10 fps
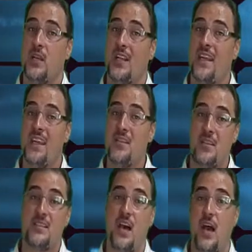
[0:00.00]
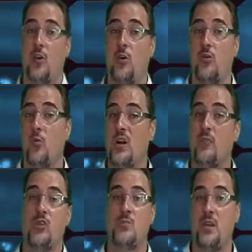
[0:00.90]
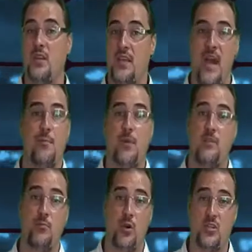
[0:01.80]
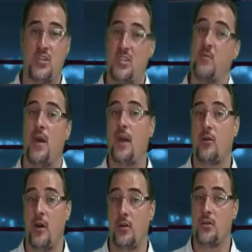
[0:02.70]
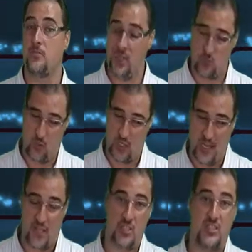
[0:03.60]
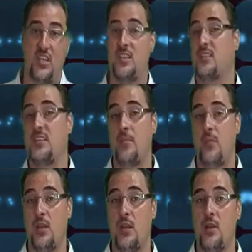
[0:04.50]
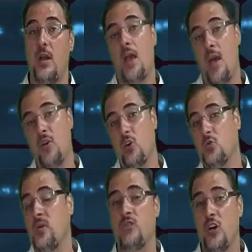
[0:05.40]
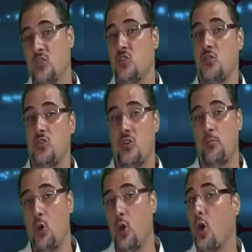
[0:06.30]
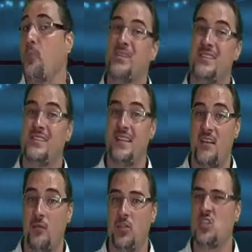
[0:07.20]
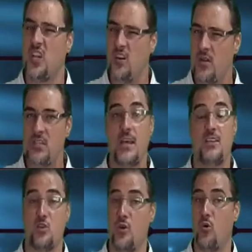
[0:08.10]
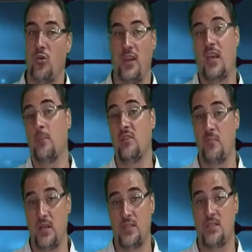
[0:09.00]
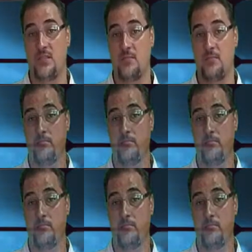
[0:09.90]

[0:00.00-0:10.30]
Clicking this icon will of course begin the upgrade process in the background. It will allow you to see it as it's happening, and because we've chosen to do this on a per competency level, this generally takes no more than a couple of minutes.